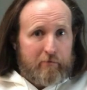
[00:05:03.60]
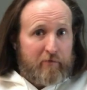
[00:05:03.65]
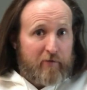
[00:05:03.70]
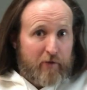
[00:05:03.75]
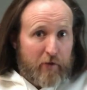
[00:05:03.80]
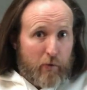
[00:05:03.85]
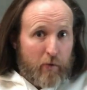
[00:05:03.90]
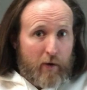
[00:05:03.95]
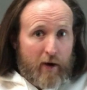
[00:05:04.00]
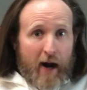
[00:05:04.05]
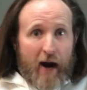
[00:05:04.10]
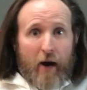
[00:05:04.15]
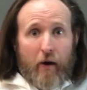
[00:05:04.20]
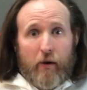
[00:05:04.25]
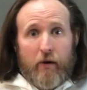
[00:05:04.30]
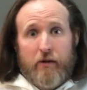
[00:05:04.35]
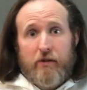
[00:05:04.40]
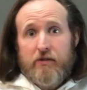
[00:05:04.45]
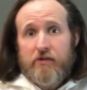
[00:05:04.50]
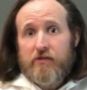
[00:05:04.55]
fewer
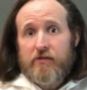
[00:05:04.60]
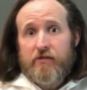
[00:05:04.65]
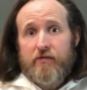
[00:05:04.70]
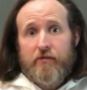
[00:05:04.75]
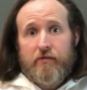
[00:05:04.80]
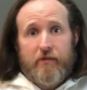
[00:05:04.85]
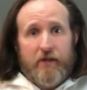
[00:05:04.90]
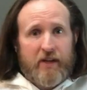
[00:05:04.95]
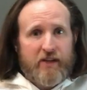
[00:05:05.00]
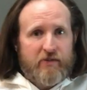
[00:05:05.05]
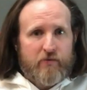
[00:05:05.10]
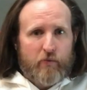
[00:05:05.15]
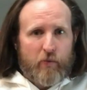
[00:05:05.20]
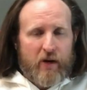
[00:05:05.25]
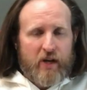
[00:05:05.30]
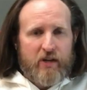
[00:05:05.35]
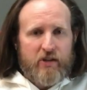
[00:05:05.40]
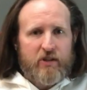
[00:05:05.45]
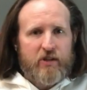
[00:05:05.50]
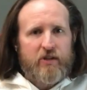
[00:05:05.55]
hours, less
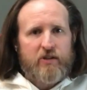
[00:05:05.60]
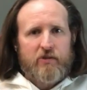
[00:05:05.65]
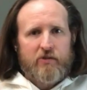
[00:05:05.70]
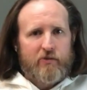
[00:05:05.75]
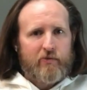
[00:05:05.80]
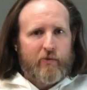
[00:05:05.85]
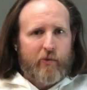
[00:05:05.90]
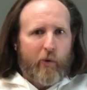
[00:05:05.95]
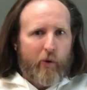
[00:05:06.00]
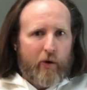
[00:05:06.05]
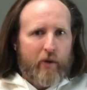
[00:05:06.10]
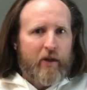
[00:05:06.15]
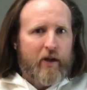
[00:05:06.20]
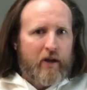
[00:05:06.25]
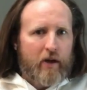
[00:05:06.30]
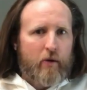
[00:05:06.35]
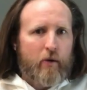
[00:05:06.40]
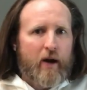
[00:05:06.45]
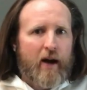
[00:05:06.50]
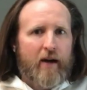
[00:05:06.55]
wages, or they
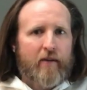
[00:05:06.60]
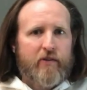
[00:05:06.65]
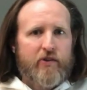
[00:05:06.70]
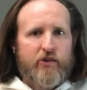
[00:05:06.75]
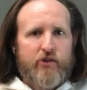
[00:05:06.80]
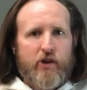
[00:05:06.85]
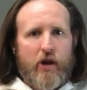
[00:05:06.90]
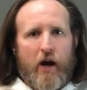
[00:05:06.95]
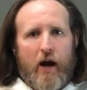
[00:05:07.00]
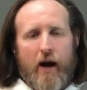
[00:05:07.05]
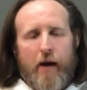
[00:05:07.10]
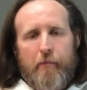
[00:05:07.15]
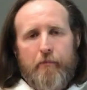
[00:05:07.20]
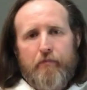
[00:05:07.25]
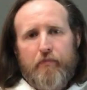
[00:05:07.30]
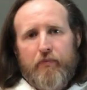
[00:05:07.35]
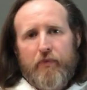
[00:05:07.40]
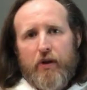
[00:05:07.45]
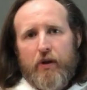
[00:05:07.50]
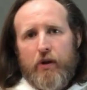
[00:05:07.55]
don't have a job,
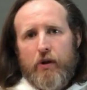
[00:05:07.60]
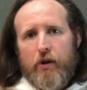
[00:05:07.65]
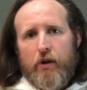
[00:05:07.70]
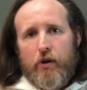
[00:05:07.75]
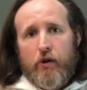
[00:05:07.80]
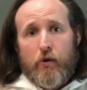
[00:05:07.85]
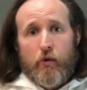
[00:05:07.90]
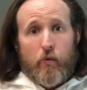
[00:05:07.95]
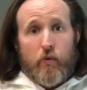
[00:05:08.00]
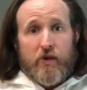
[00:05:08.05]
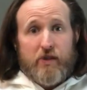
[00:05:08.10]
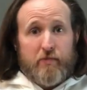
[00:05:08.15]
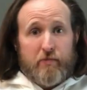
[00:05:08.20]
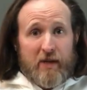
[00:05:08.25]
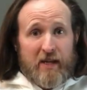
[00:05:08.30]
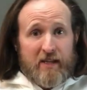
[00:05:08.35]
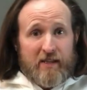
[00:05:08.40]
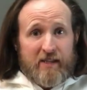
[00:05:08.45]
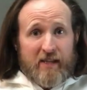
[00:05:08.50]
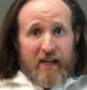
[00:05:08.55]
which
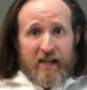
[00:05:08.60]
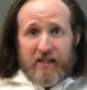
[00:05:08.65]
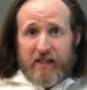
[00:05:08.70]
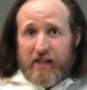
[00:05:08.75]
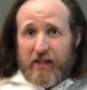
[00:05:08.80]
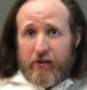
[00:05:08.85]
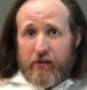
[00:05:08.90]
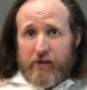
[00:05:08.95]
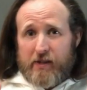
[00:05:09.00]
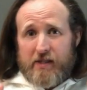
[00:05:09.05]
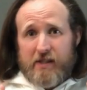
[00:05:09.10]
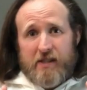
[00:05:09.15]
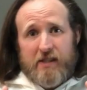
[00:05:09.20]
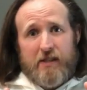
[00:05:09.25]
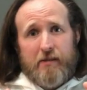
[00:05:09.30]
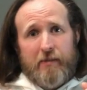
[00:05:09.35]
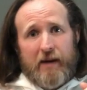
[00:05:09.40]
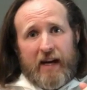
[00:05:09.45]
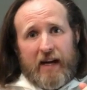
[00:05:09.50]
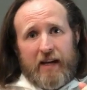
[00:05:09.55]
means that decreases
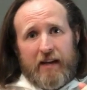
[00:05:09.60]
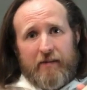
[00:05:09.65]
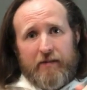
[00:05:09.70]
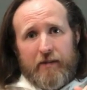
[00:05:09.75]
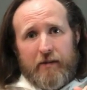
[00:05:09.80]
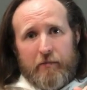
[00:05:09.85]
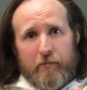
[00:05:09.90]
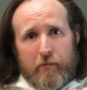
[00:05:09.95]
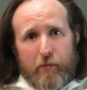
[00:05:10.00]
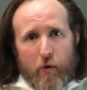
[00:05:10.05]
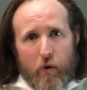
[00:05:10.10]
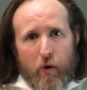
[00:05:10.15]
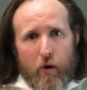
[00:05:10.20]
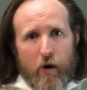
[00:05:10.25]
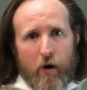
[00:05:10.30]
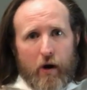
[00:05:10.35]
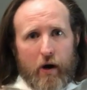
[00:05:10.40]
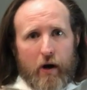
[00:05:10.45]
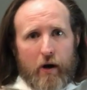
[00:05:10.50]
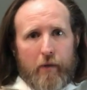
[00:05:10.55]
demand even
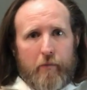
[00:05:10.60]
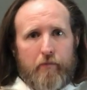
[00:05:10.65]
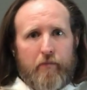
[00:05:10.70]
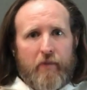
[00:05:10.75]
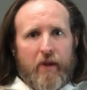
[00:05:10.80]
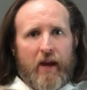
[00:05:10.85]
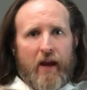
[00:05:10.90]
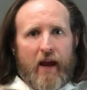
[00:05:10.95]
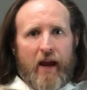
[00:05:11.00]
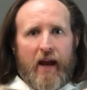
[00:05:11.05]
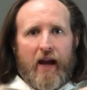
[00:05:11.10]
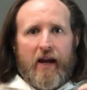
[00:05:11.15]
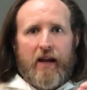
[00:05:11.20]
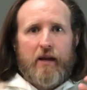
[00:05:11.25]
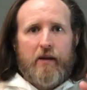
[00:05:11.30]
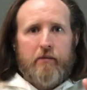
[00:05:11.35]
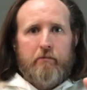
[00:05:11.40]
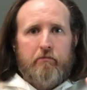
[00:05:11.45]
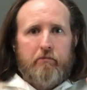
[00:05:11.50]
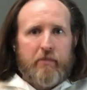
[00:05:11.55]
more.
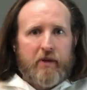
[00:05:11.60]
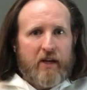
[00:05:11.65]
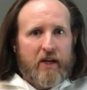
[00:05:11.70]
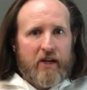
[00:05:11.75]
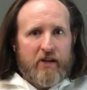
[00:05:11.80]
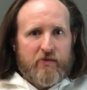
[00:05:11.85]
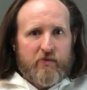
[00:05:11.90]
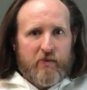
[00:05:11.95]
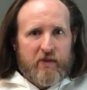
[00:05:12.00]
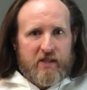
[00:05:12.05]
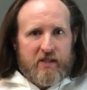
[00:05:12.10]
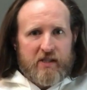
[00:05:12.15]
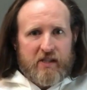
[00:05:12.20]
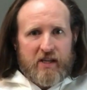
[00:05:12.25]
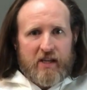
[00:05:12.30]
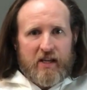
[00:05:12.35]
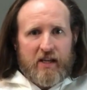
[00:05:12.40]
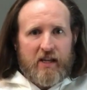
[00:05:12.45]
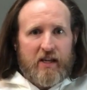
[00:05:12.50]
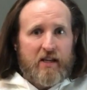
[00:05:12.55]
And because we
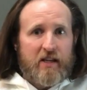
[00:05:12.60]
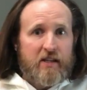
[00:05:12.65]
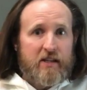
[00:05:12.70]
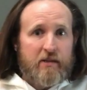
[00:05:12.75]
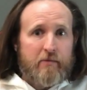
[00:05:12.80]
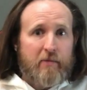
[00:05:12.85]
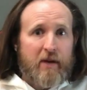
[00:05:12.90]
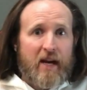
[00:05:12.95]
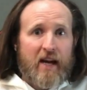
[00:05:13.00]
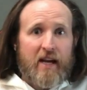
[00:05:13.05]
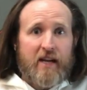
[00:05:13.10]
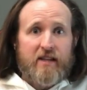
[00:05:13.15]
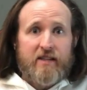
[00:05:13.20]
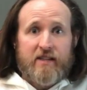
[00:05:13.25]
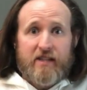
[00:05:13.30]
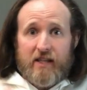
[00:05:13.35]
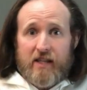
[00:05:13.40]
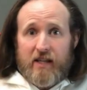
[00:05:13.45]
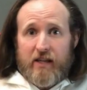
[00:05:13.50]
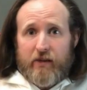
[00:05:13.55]
see
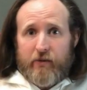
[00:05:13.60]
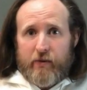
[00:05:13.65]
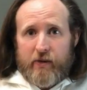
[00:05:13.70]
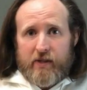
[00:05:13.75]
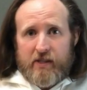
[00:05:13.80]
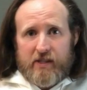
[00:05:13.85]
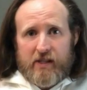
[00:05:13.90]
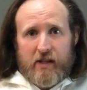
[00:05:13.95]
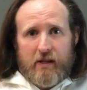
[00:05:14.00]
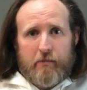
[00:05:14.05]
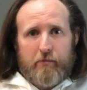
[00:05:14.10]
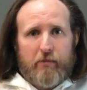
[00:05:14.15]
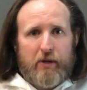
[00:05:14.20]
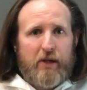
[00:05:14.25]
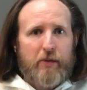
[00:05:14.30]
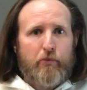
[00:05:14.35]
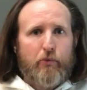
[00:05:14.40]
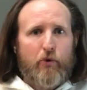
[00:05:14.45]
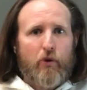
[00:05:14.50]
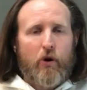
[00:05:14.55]
demand decreasing,
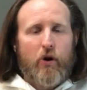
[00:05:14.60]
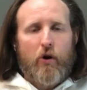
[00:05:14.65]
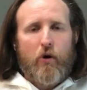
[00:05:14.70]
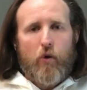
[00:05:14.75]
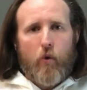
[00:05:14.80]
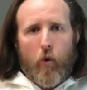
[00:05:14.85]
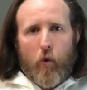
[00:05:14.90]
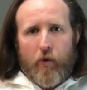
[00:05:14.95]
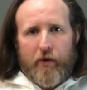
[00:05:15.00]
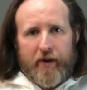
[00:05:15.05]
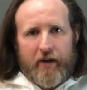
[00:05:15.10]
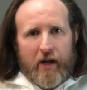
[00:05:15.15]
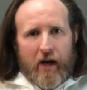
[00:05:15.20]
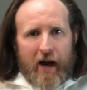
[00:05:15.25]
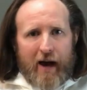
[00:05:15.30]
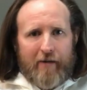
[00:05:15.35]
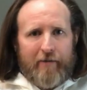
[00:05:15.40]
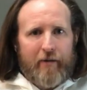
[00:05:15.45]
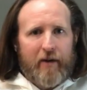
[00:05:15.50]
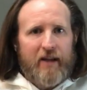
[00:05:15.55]
people are holding
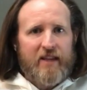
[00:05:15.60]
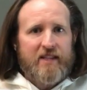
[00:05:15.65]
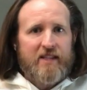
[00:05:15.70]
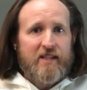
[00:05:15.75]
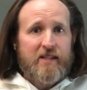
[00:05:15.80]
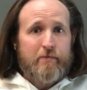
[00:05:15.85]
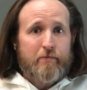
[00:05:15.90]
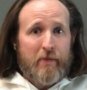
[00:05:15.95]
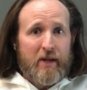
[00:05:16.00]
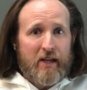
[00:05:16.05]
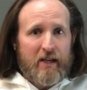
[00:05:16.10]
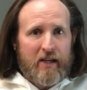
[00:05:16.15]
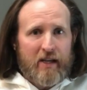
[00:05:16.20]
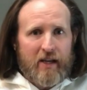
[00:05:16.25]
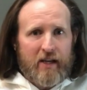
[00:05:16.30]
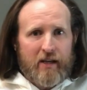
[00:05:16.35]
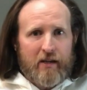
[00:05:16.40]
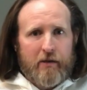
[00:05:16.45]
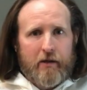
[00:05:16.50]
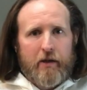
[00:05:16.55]
off on
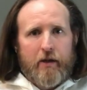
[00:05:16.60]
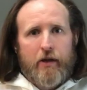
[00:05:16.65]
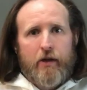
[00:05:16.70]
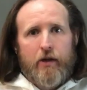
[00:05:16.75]
spending,